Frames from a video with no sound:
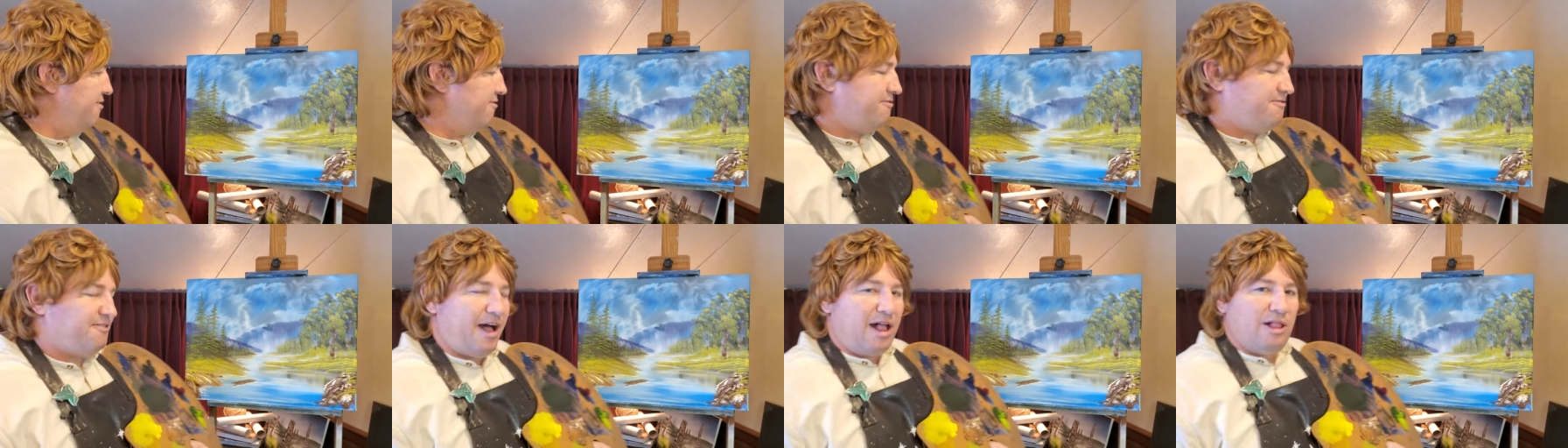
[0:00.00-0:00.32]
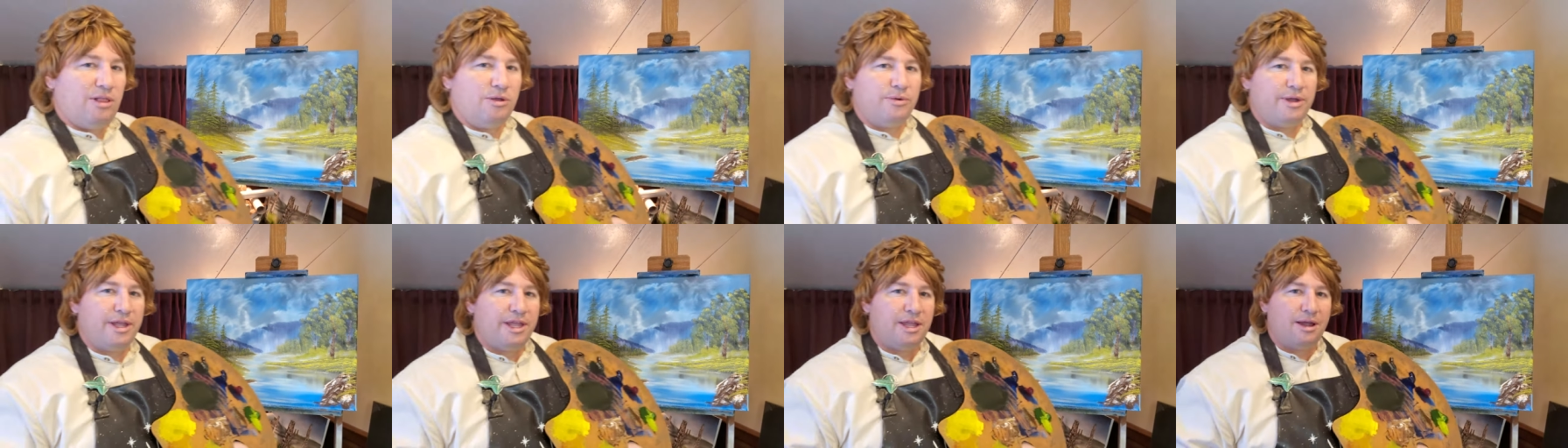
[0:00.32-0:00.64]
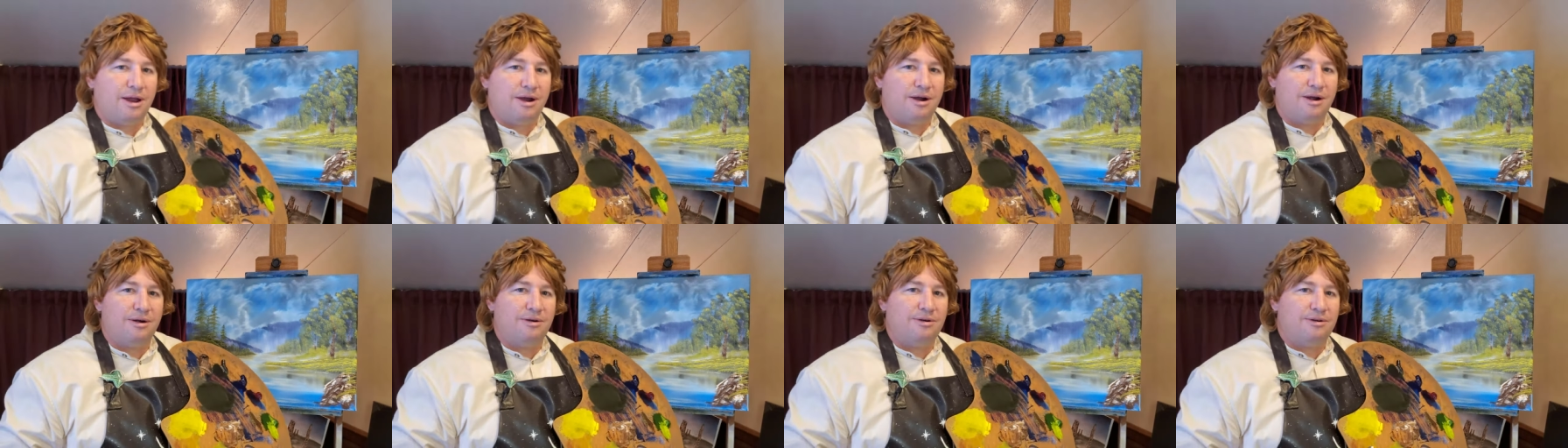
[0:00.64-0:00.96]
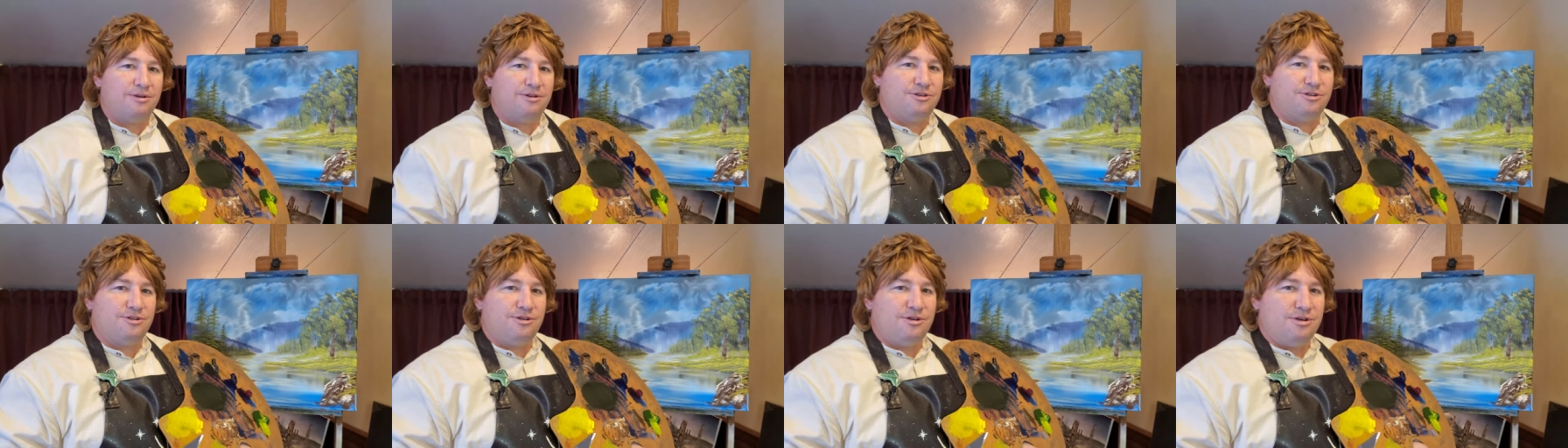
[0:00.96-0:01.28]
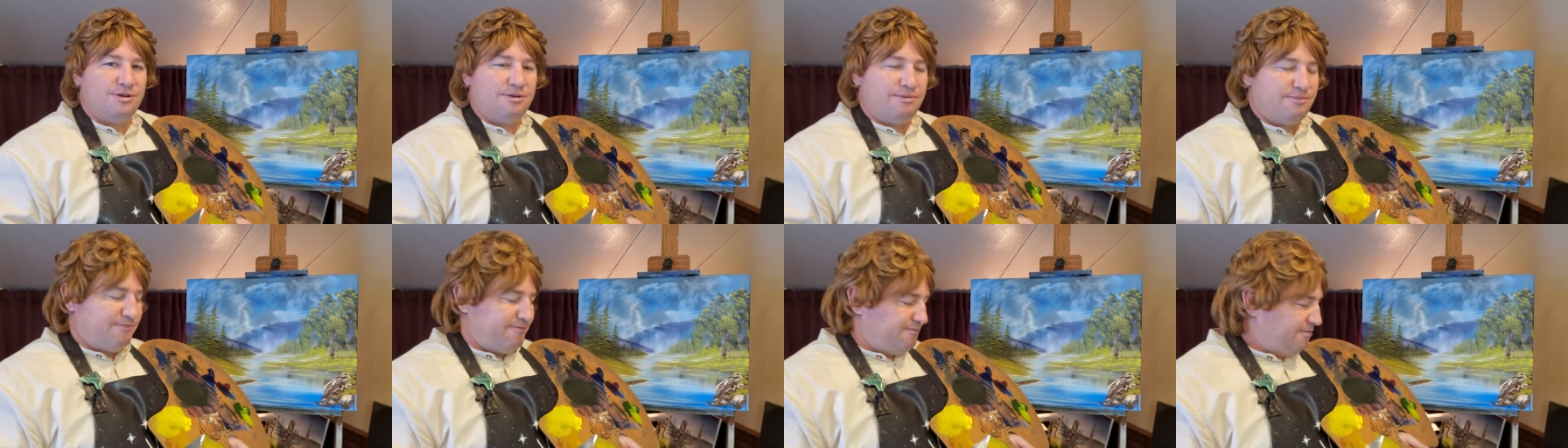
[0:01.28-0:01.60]
following our
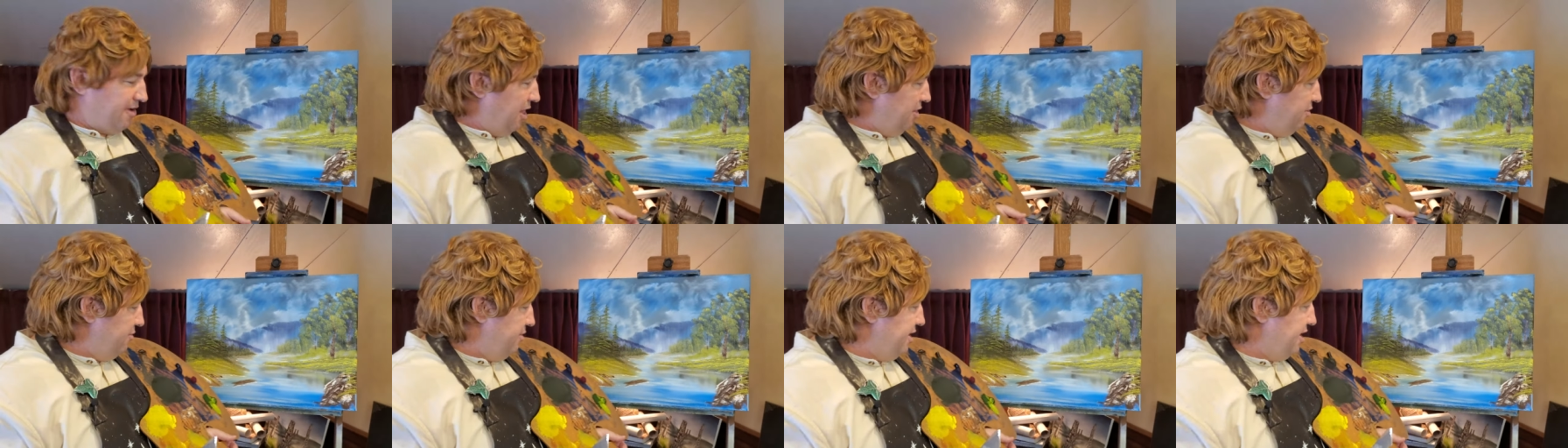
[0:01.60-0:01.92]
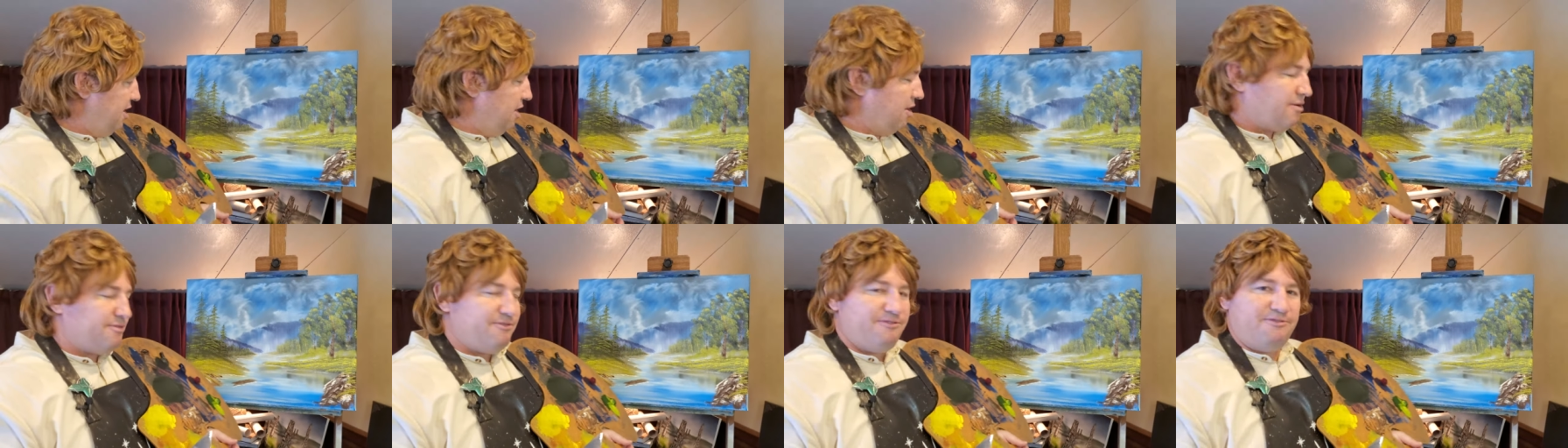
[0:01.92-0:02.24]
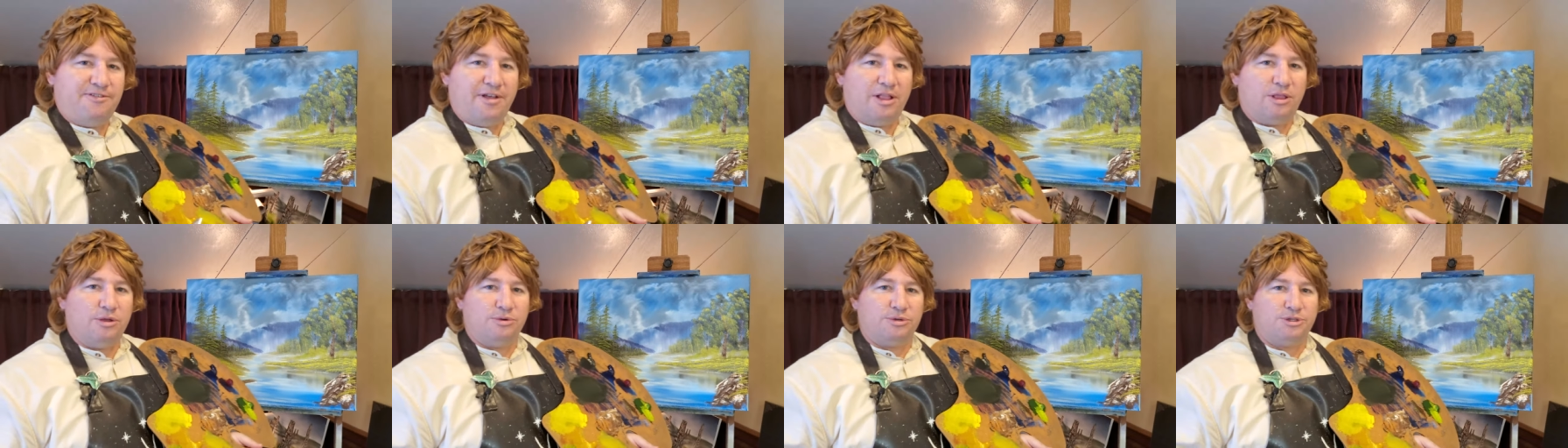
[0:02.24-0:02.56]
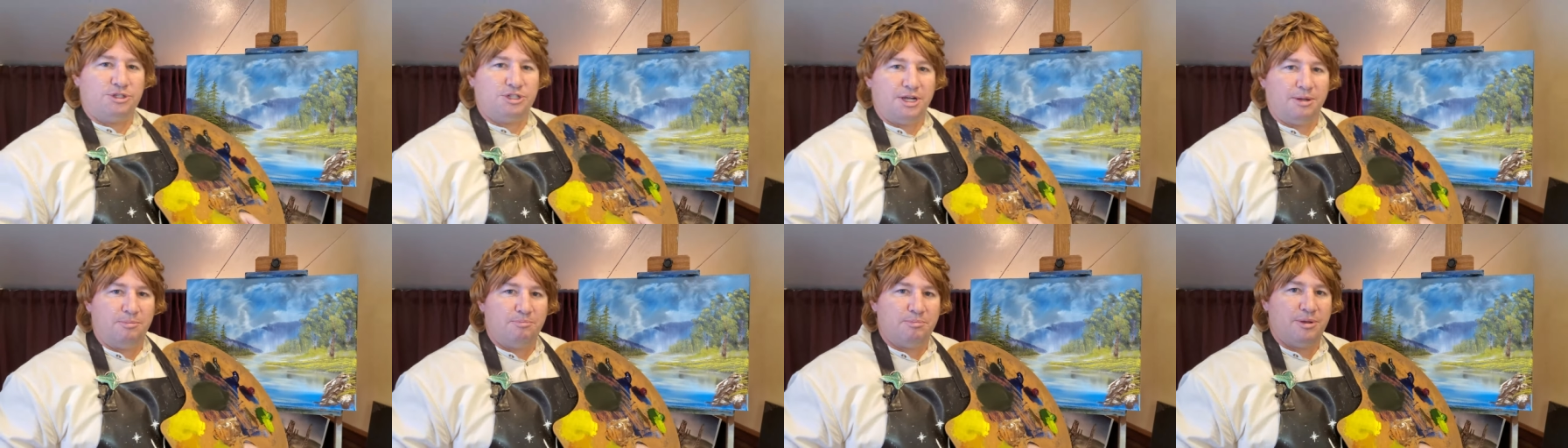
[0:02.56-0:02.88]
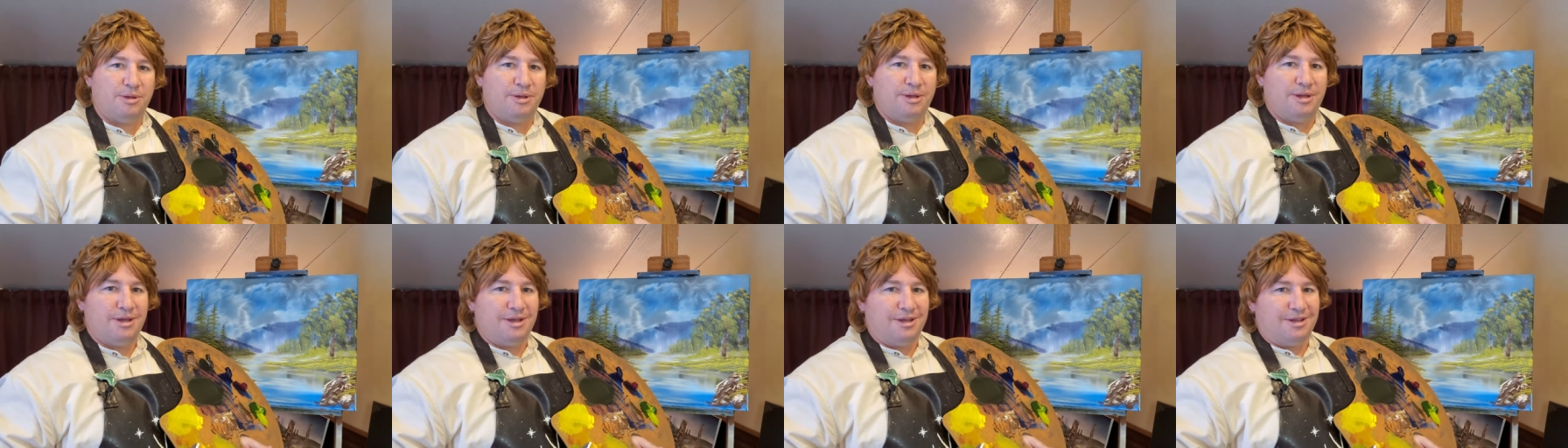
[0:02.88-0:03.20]
following our fellowship.